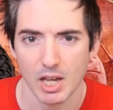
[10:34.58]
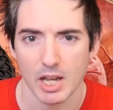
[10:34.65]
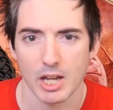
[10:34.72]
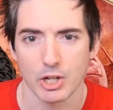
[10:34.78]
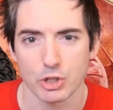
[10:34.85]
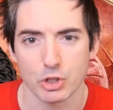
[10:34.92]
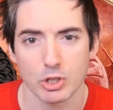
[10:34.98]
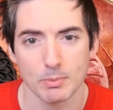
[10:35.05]

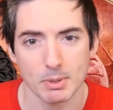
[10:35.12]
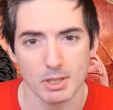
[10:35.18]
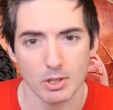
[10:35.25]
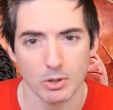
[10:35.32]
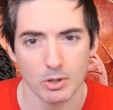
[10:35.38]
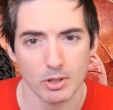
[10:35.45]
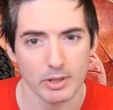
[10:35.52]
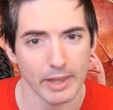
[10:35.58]
It should be
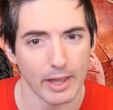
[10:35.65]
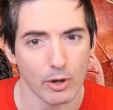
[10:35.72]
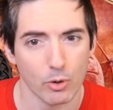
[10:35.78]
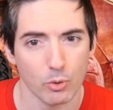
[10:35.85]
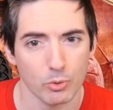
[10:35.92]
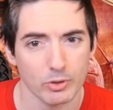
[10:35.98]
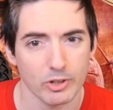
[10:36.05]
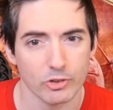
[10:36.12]
noted that
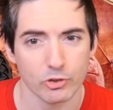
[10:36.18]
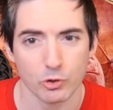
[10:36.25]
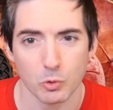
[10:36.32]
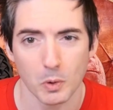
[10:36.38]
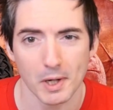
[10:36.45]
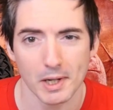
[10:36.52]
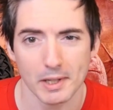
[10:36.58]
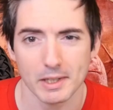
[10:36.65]
only
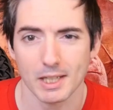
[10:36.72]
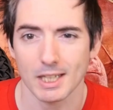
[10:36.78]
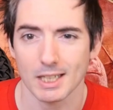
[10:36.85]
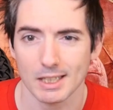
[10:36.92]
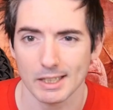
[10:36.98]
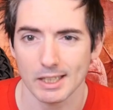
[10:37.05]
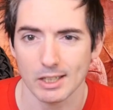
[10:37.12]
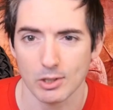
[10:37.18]
squad and
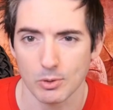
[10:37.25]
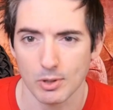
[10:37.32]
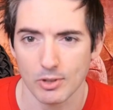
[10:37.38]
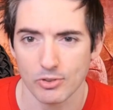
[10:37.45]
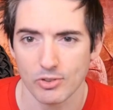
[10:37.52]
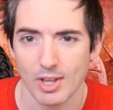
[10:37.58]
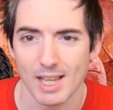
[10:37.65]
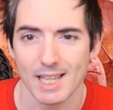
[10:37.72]
elite
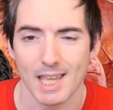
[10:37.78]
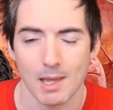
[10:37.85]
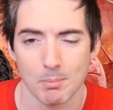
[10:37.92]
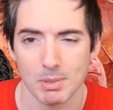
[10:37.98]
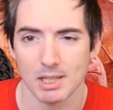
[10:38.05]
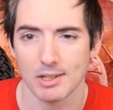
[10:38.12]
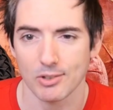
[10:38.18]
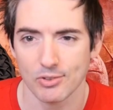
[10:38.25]
units can
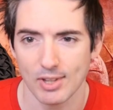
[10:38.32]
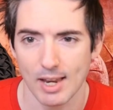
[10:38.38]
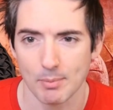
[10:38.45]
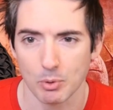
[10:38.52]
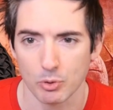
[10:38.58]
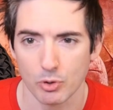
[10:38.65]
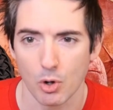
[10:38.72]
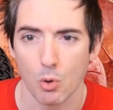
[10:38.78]
be
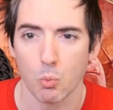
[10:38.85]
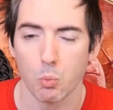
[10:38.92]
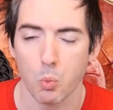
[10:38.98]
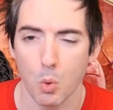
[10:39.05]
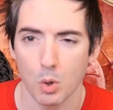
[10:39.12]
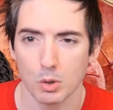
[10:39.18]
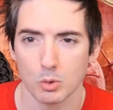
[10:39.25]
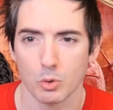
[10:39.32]
disabled.
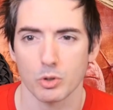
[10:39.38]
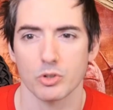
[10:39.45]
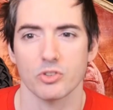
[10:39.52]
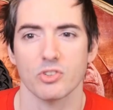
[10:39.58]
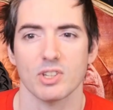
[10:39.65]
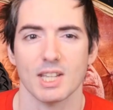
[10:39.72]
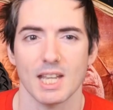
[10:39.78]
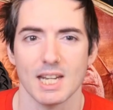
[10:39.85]

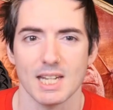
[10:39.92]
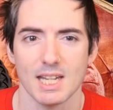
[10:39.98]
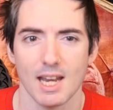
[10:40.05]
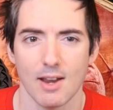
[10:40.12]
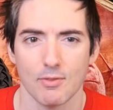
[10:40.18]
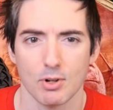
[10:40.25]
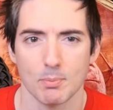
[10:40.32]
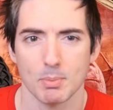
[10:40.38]
Warlords can
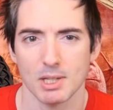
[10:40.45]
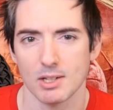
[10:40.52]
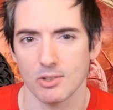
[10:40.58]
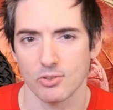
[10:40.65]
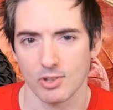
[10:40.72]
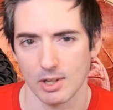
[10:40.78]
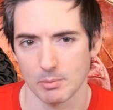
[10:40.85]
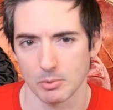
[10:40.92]
never be
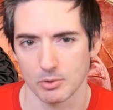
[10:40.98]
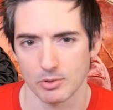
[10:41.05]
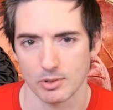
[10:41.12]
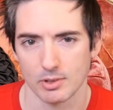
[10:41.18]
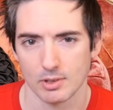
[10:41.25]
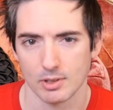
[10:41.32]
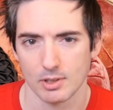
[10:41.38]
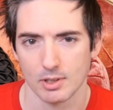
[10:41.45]
disabled.
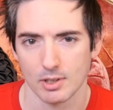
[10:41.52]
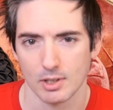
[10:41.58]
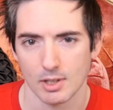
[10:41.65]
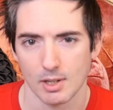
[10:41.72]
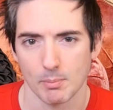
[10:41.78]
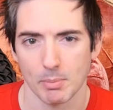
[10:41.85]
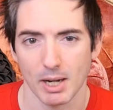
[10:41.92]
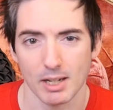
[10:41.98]

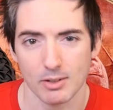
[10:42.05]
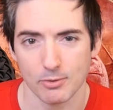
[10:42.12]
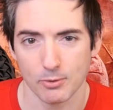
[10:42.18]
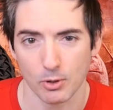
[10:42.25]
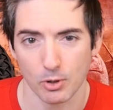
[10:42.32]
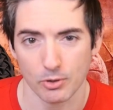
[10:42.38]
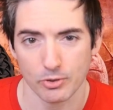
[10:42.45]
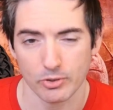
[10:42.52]
By
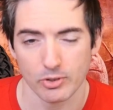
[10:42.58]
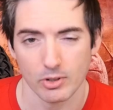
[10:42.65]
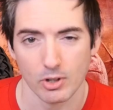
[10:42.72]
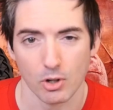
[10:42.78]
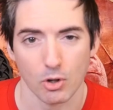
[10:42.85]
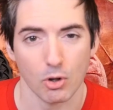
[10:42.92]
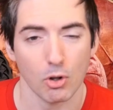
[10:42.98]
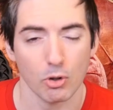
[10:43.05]
default,
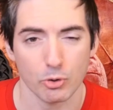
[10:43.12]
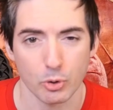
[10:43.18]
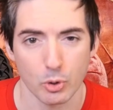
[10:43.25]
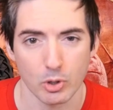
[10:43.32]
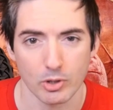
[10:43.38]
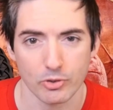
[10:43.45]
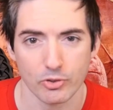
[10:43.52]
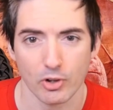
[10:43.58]
all
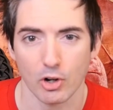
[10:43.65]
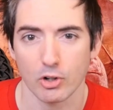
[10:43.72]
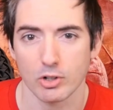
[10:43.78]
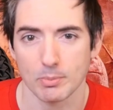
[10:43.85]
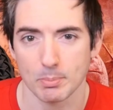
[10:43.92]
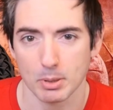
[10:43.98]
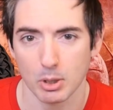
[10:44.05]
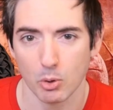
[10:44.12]
units are
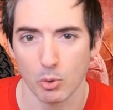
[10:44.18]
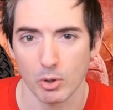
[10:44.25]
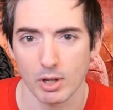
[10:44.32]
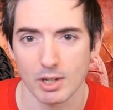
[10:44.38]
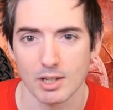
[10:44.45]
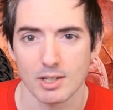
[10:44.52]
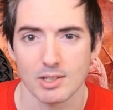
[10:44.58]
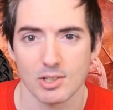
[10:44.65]

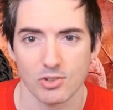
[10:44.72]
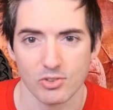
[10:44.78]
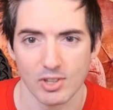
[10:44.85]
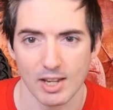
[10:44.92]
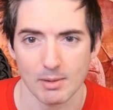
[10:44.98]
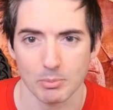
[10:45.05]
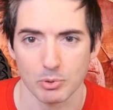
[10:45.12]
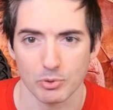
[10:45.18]
deployed
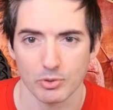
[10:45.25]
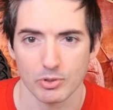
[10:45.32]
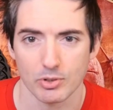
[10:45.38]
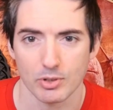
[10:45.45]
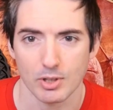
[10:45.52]
disabled.